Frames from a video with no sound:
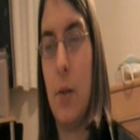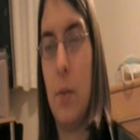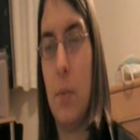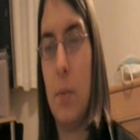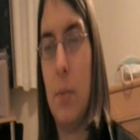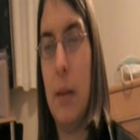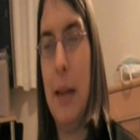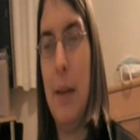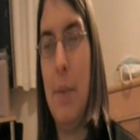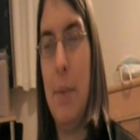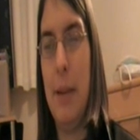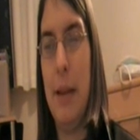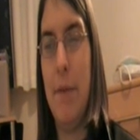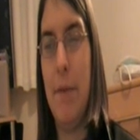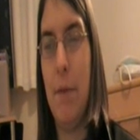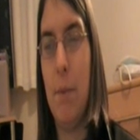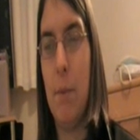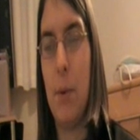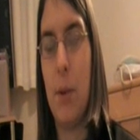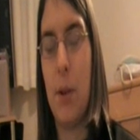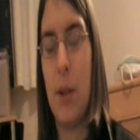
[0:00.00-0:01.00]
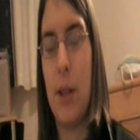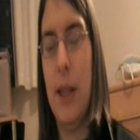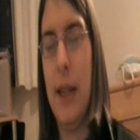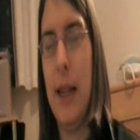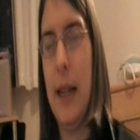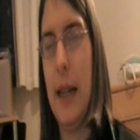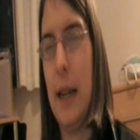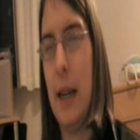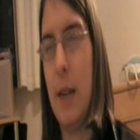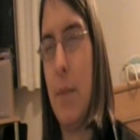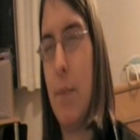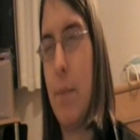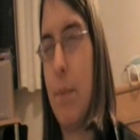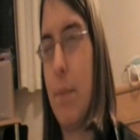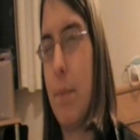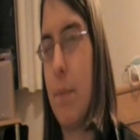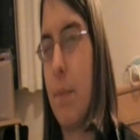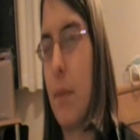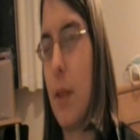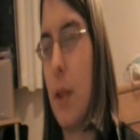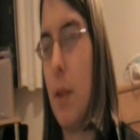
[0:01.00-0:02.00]
or maybe even more than that
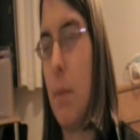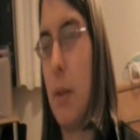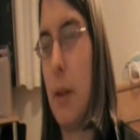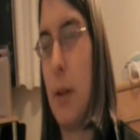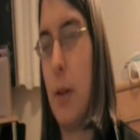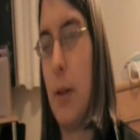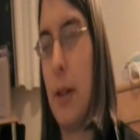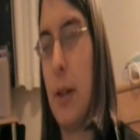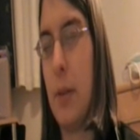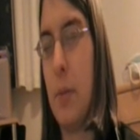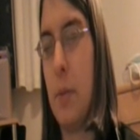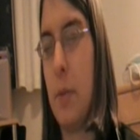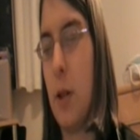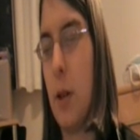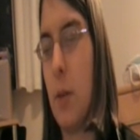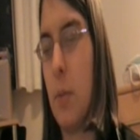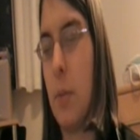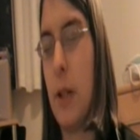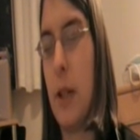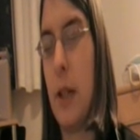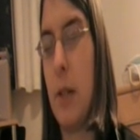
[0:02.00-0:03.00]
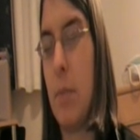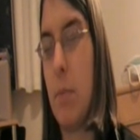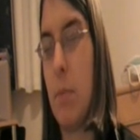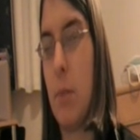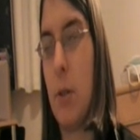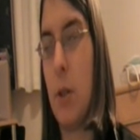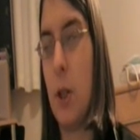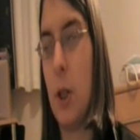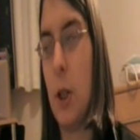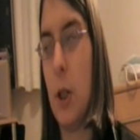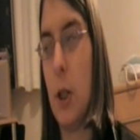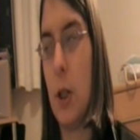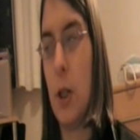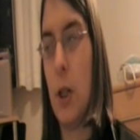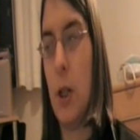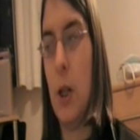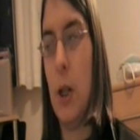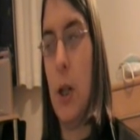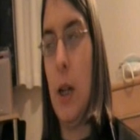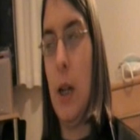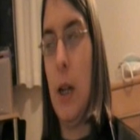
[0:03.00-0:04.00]
because some shops charge